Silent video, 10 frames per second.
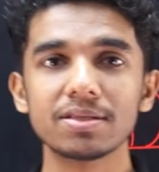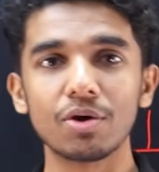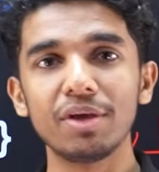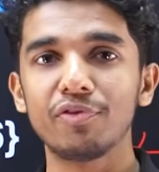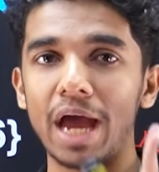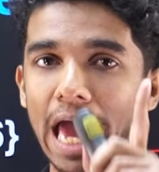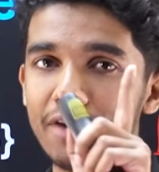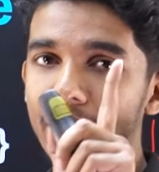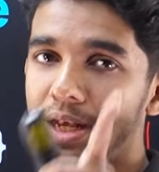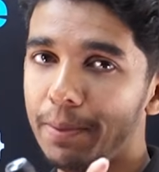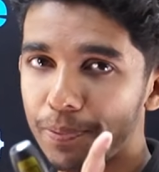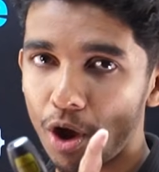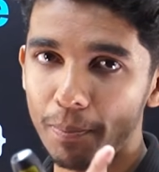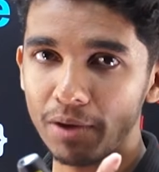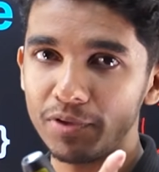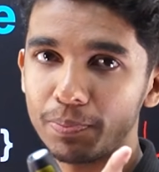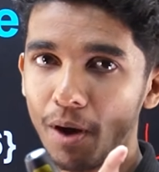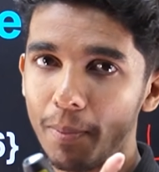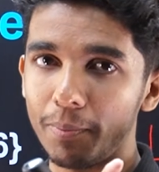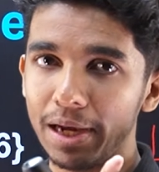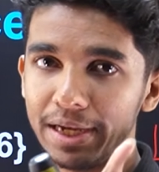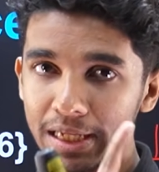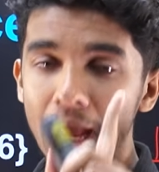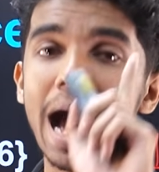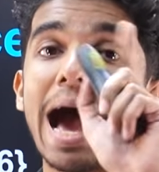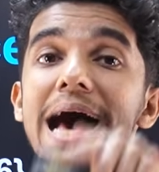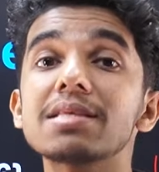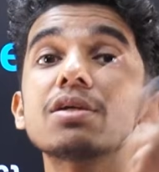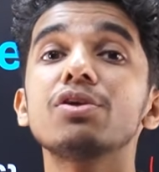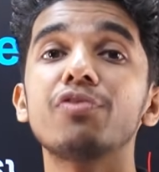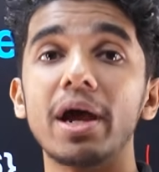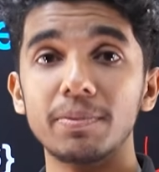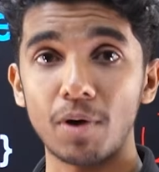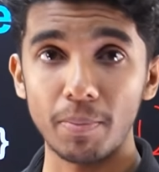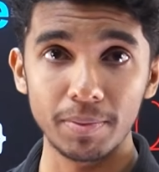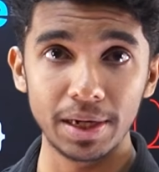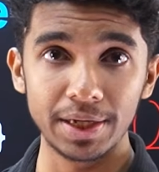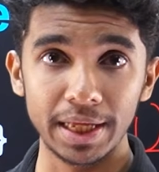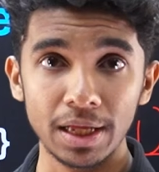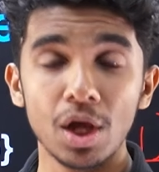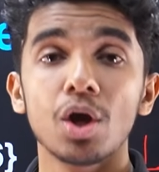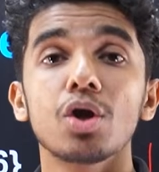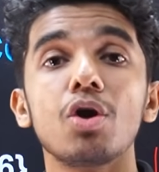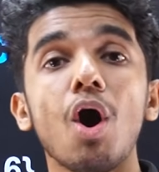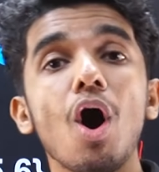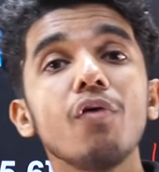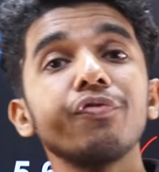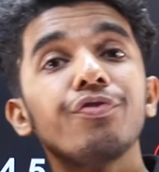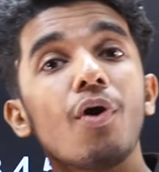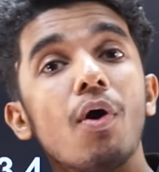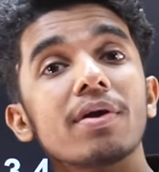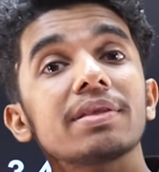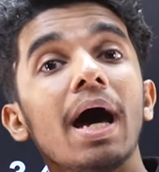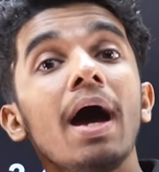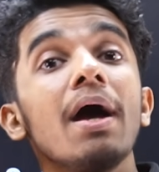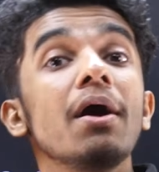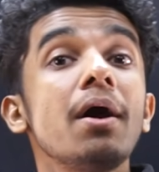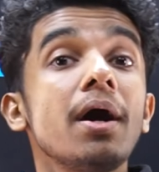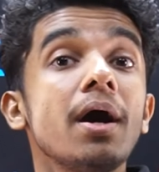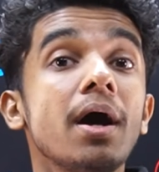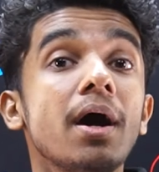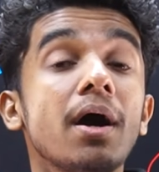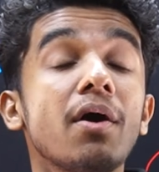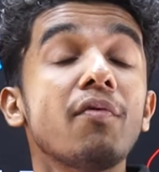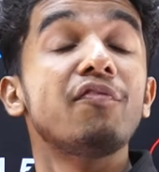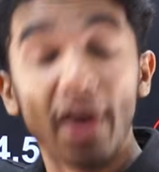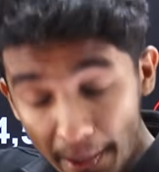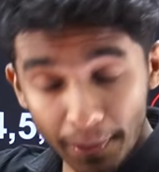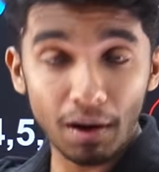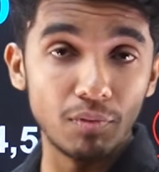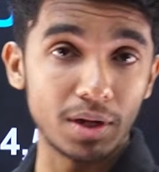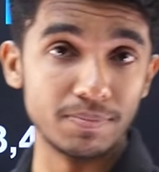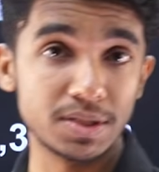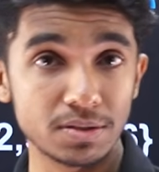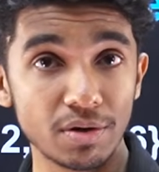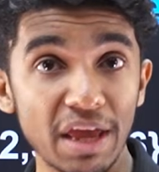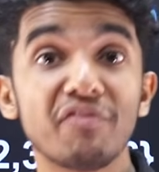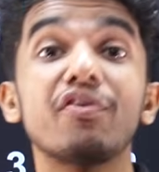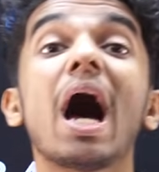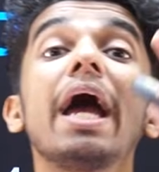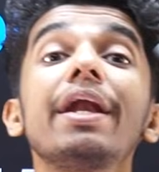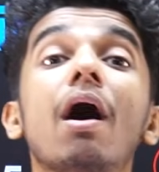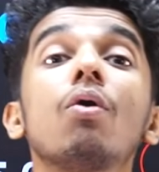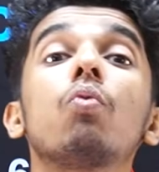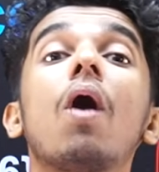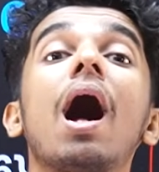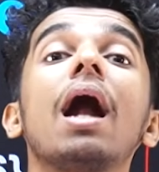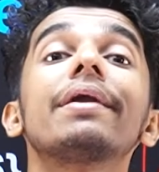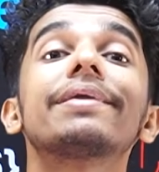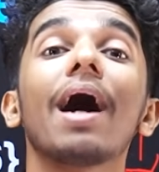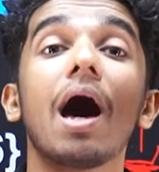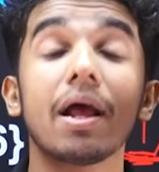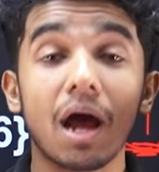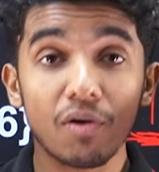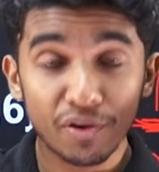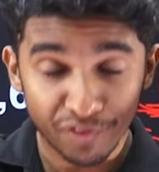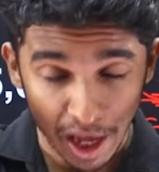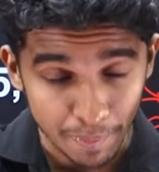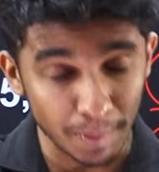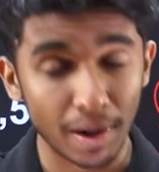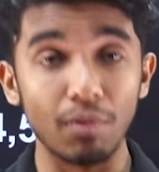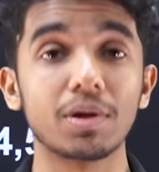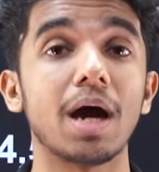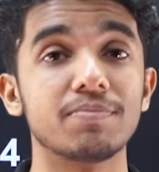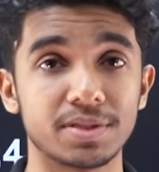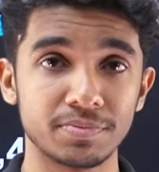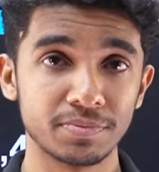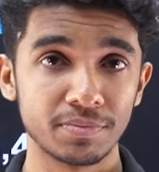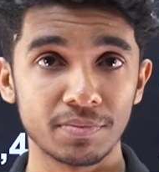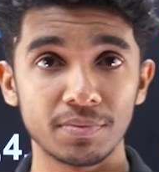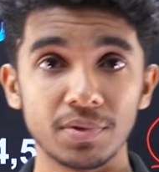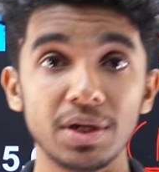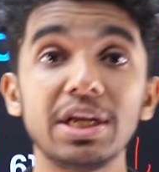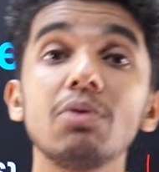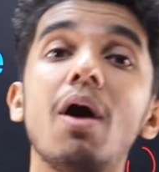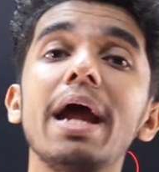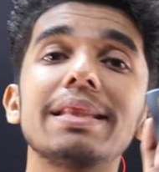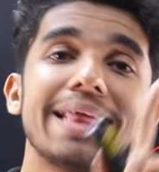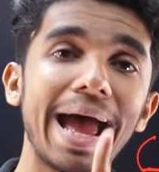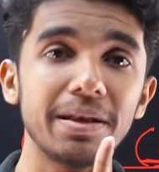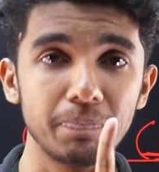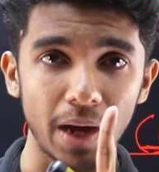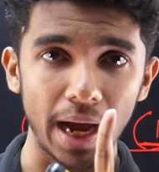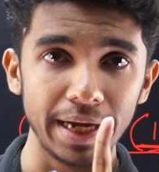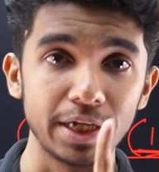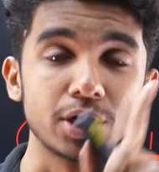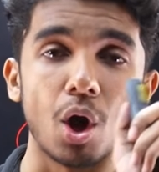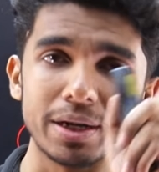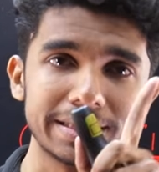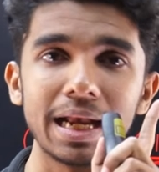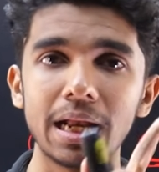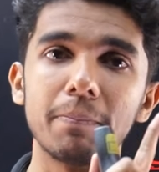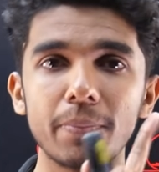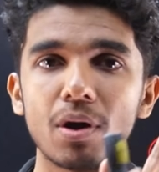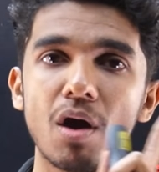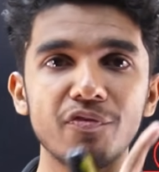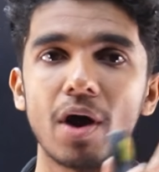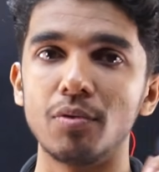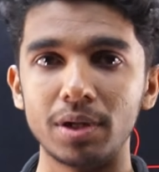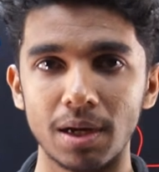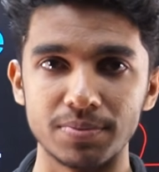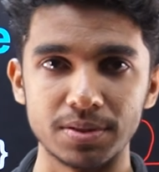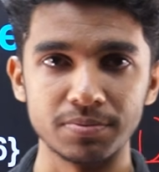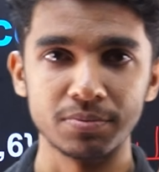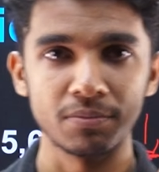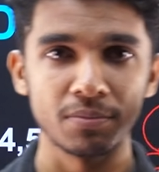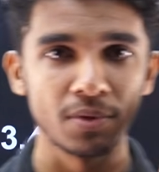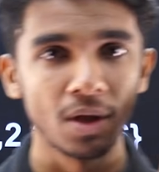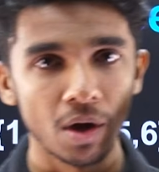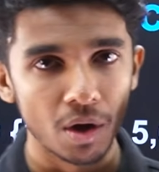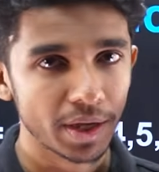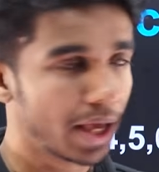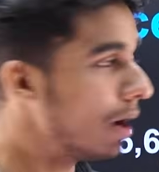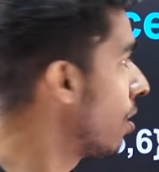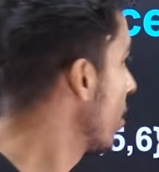So if you have any problem with probability, ask you to find the probability, go for the favorable outcomes. Okay, find out what are our favorable outcomes, divide that by total number of outcomes. Okay,